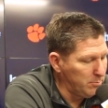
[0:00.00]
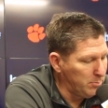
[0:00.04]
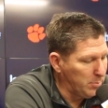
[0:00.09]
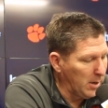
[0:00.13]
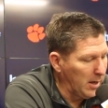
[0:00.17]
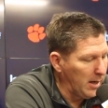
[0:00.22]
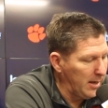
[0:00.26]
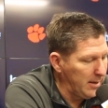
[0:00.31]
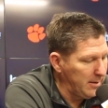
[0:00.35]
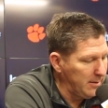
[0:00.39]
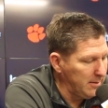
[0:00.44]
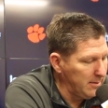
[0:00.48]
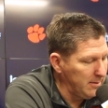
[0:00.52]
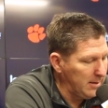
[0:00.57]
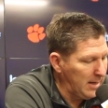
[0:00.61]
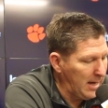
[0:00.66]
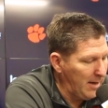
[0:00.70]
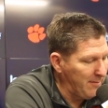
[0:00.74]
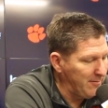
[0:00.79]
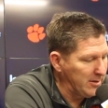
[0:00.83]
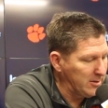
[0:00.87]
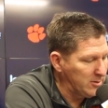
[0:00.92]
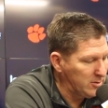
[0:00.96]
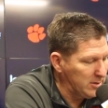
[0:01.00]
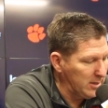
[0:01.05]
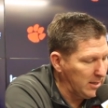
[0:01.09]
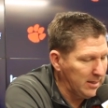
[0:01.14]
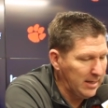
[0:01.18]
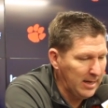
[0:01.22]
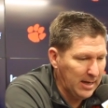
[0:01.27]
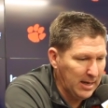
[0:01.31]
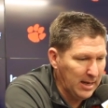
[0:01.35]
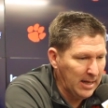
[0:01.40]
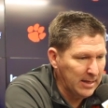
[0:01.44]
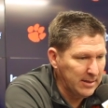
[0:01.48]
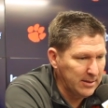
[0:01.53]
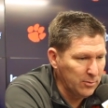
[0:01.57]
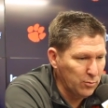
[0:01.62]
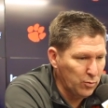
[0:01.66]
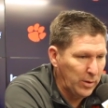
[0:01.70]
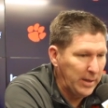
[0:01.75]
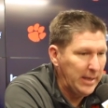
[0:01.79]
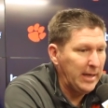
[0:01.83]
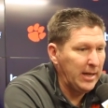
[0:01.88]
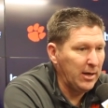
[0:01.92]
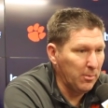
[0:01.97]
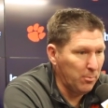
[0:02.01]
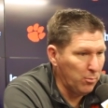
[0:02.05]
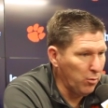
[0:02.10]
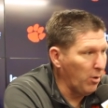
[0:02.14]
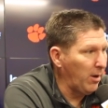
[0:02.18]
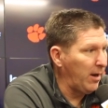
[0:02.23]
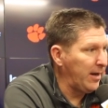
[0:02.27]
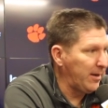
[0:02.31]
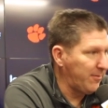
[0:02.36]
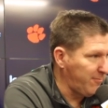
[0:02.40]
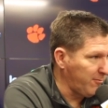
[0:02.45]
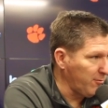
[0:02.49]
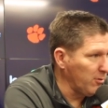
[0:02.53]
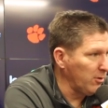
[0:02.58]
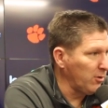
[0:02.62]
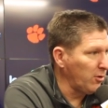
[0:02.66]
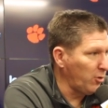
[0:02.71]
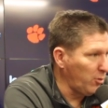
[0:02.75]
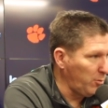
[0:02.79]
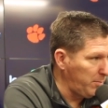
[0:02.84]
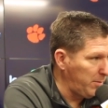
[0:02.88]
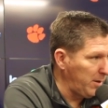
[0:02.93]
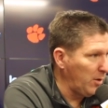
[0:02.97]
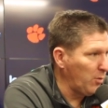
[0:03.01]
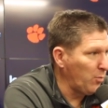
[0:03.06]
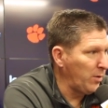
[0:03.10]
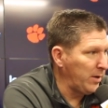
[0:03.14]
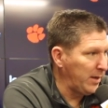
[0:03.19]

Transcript: but having said that, like we need a break for a little bit.